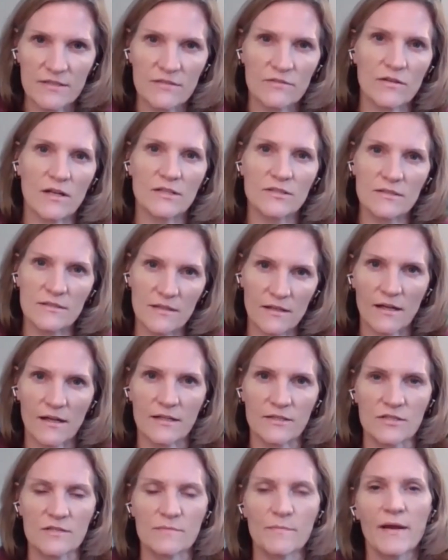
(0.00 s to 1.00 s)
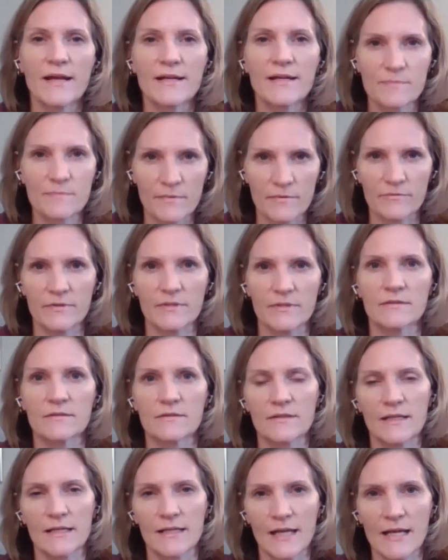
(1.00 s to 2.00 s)
so not just unconscious bias, but
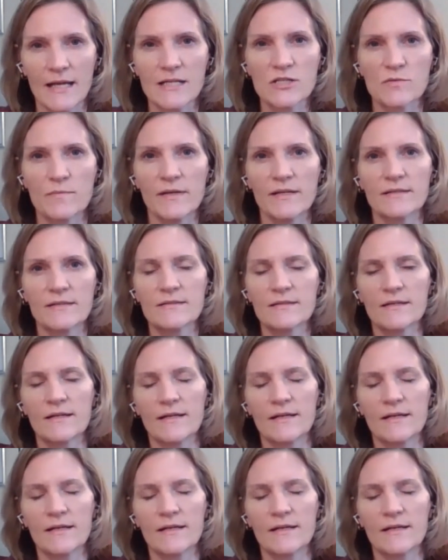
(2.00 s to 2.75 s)
real engagement